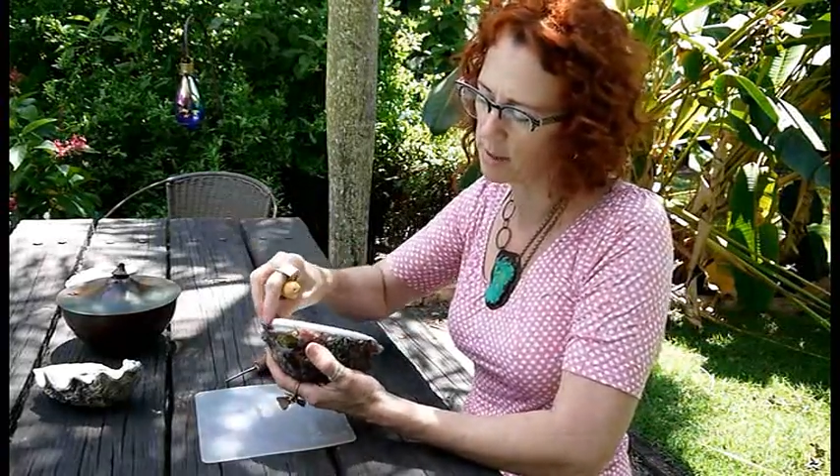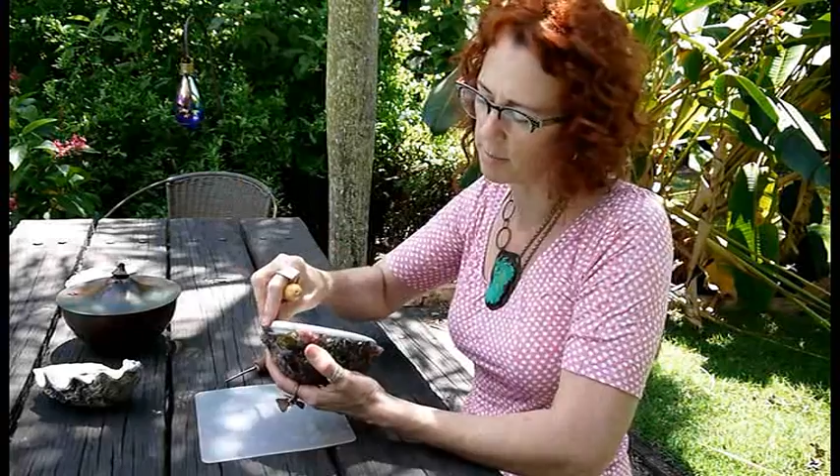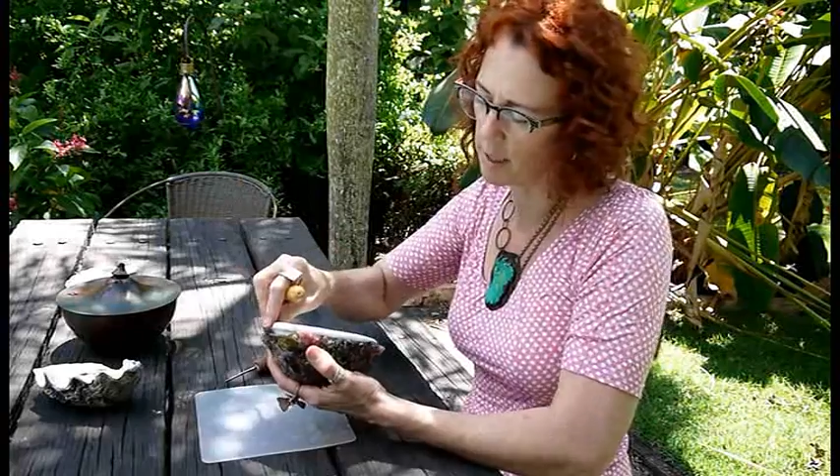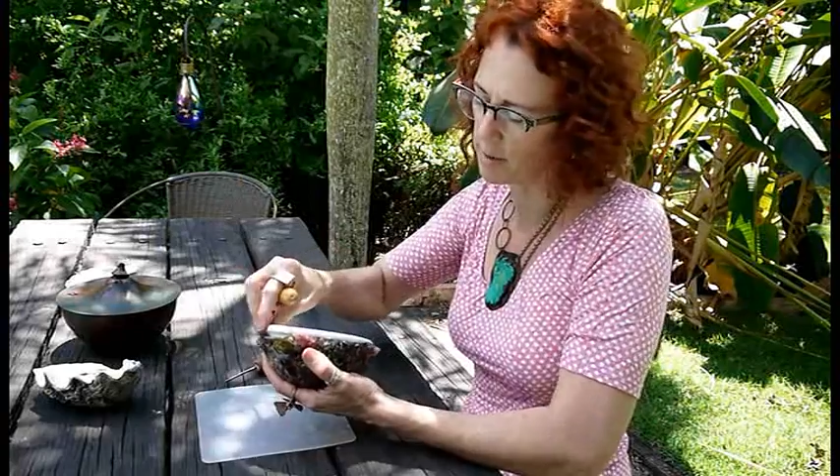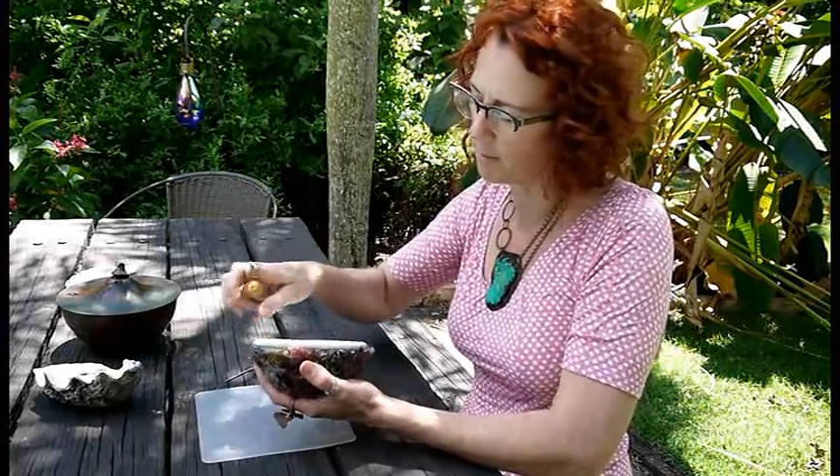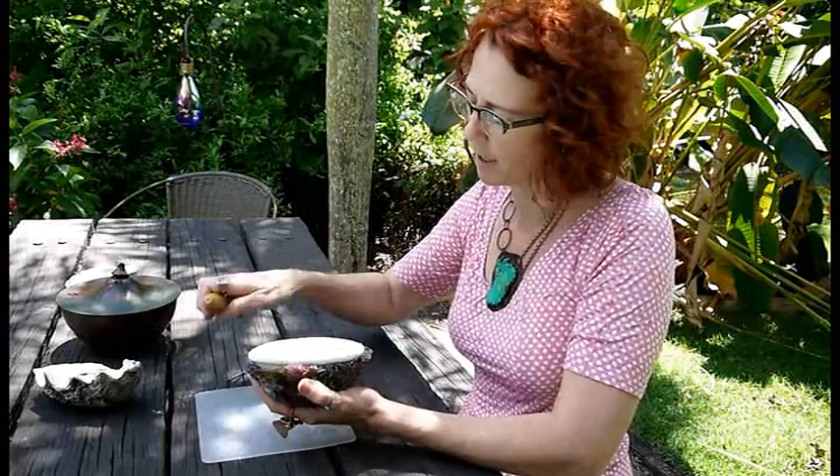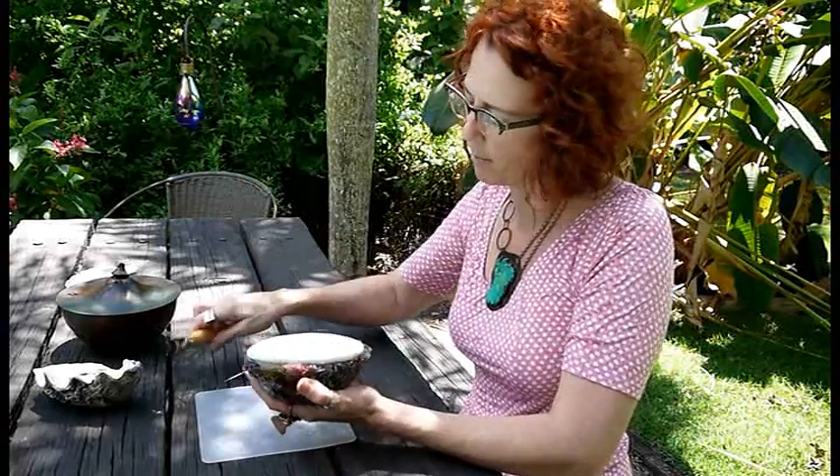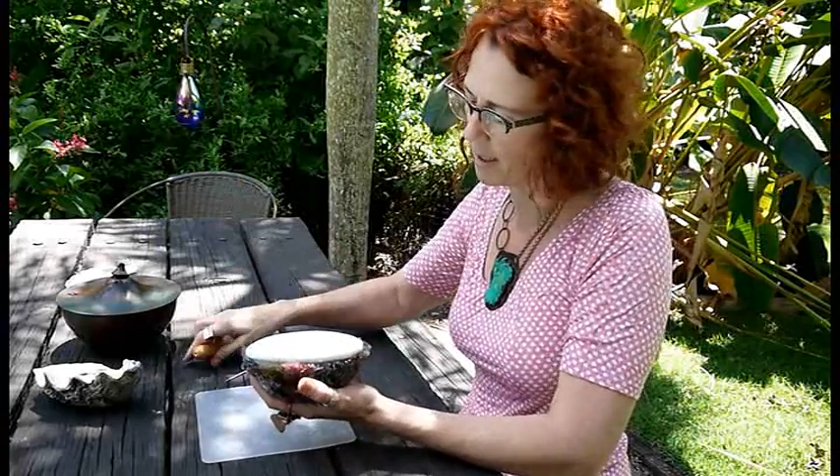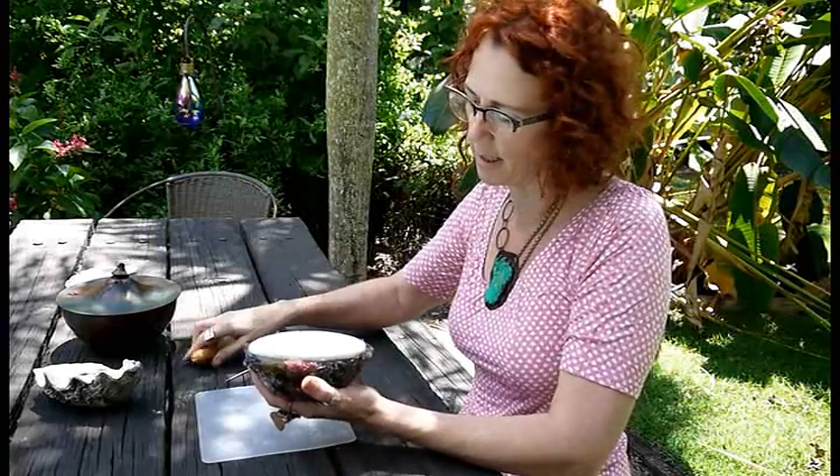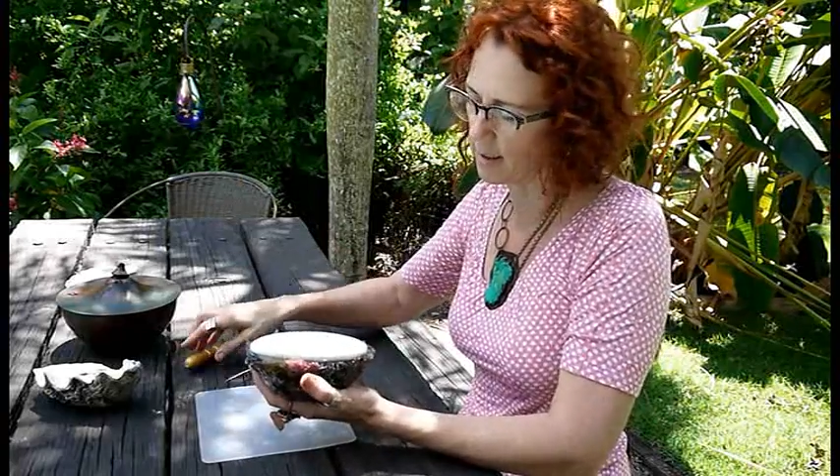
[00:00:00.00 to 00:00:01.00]
Sometimes it might
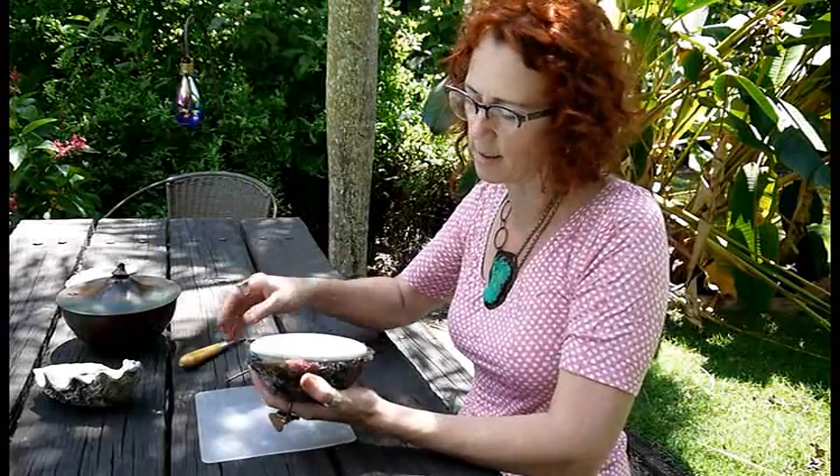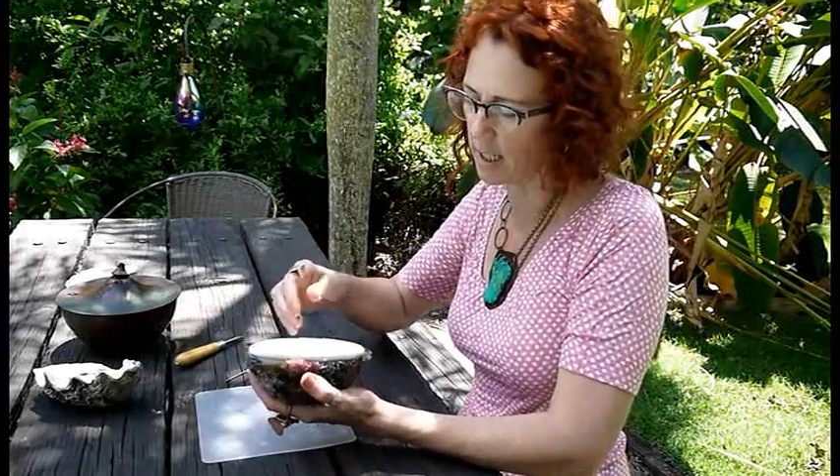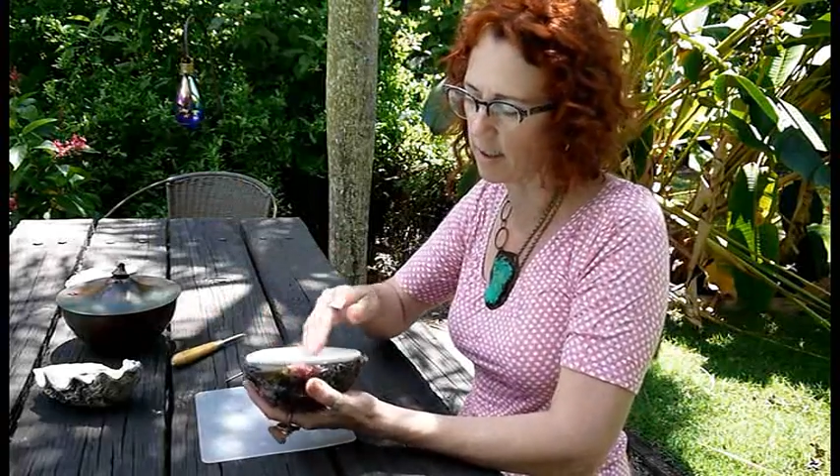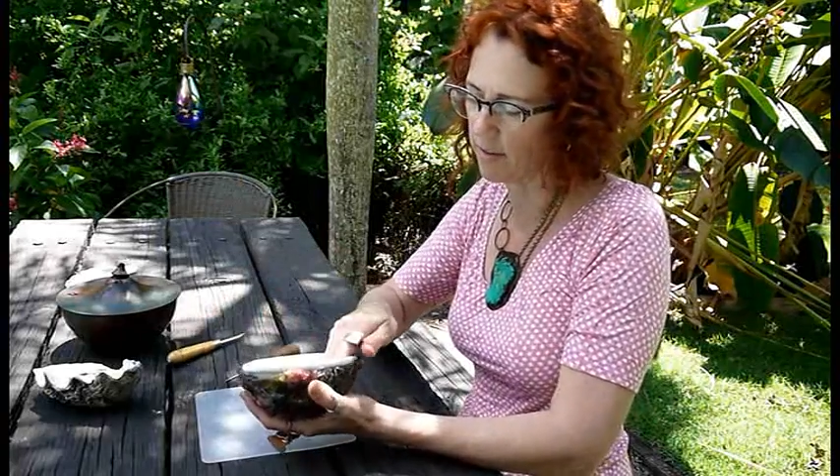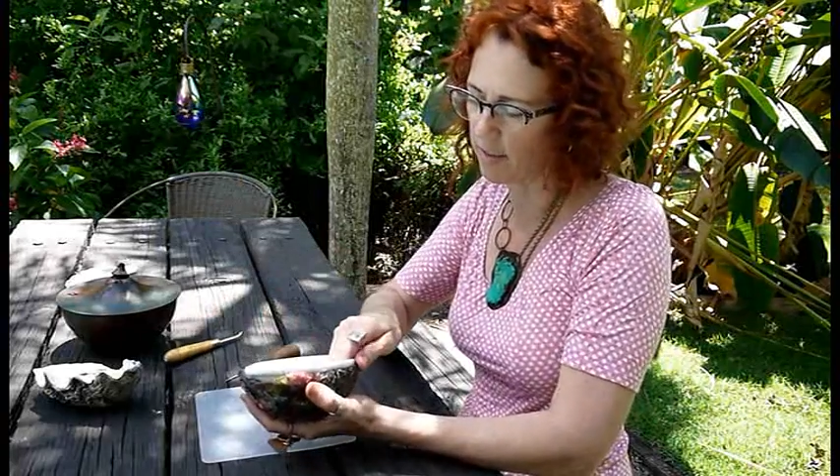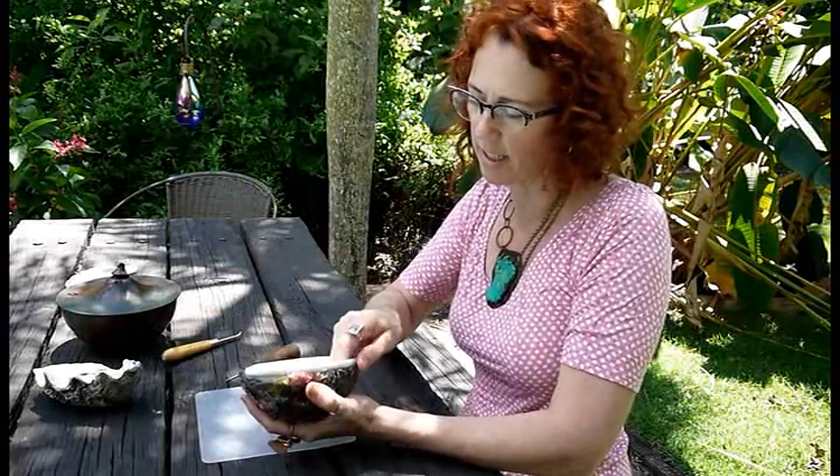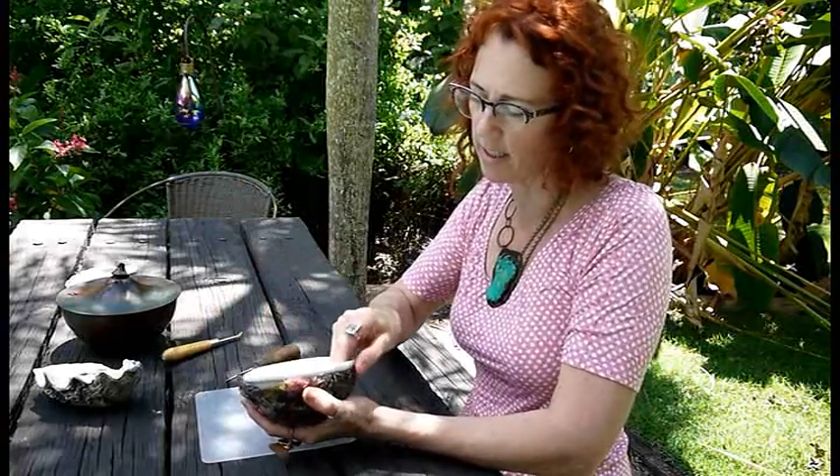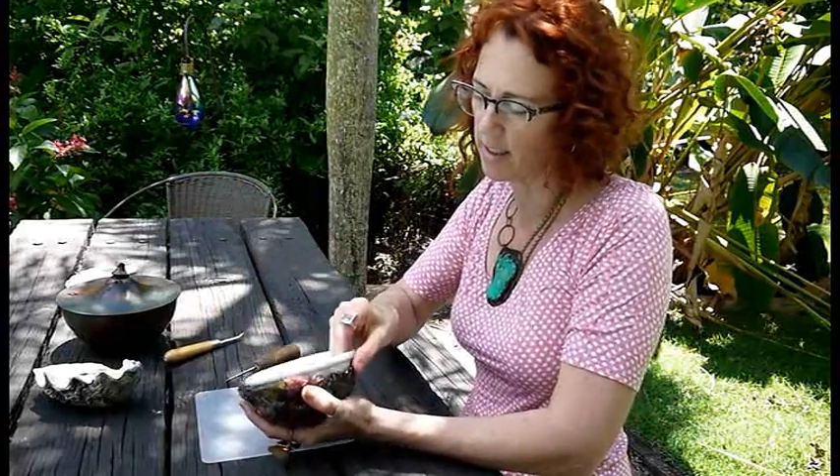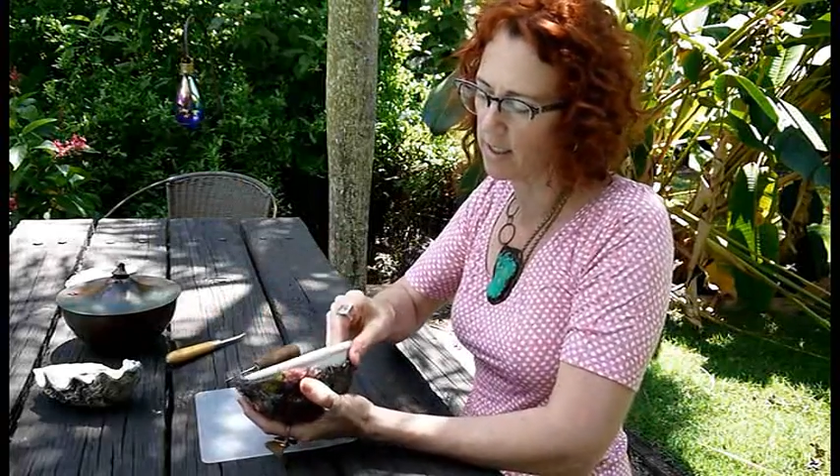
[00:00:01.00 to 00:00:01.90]
be a tight fit.